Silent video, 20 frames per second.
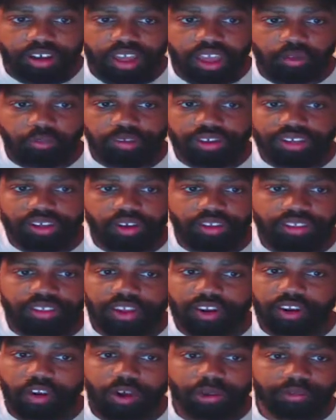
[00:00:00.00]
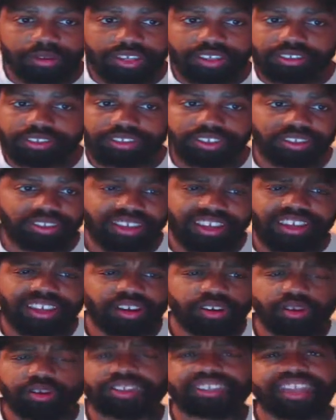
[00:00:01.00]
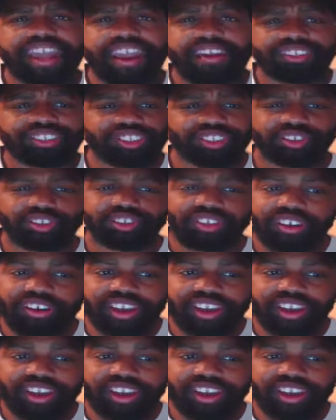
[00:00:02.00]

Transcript: And we know they're going up against Chris Harris Jr.